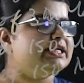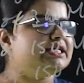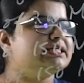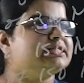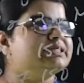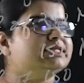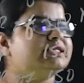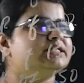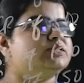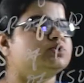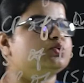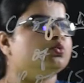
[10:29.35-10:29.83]

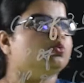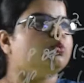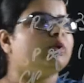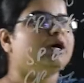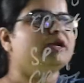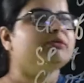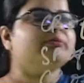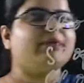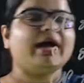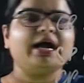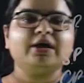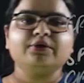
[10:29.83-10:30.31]
Since
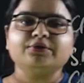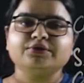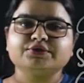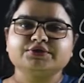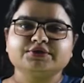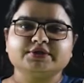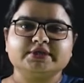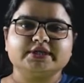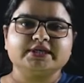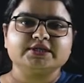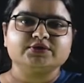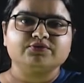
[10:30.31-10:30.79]
1 mango
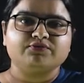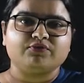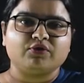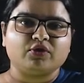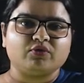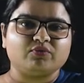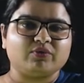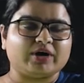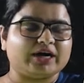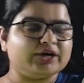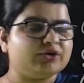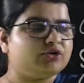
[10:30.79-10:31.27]
is
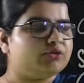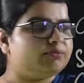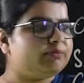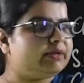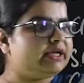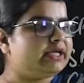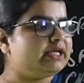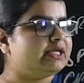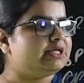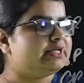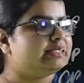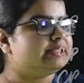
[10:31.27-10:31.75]
for 1
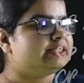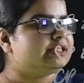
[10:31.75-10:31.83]
rupee,